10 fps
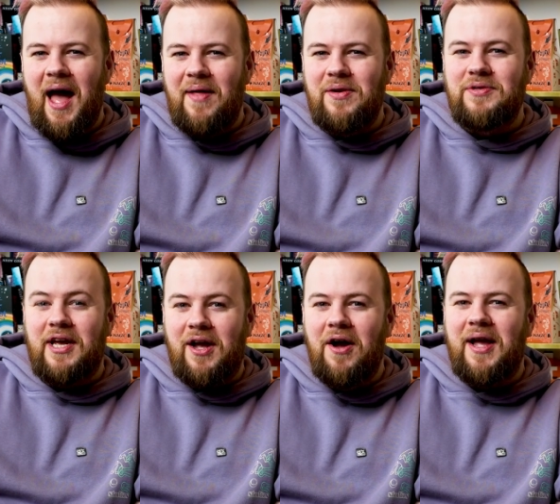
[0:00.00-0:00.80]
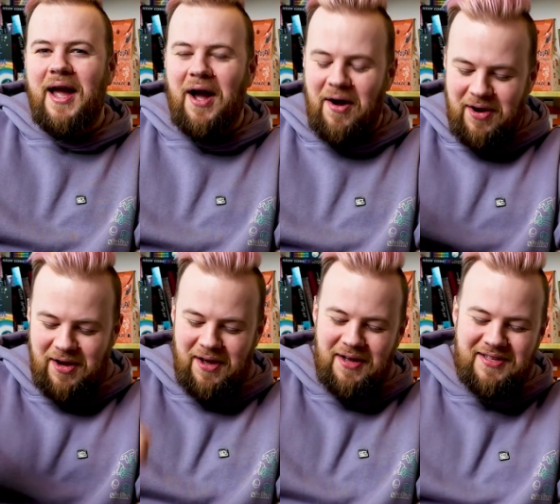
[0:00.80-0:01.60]
And then he was like, okay, I'm
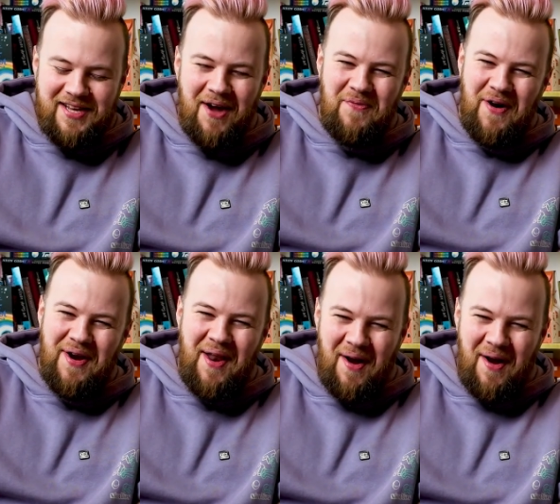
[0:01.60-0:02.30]
gonna, turn one,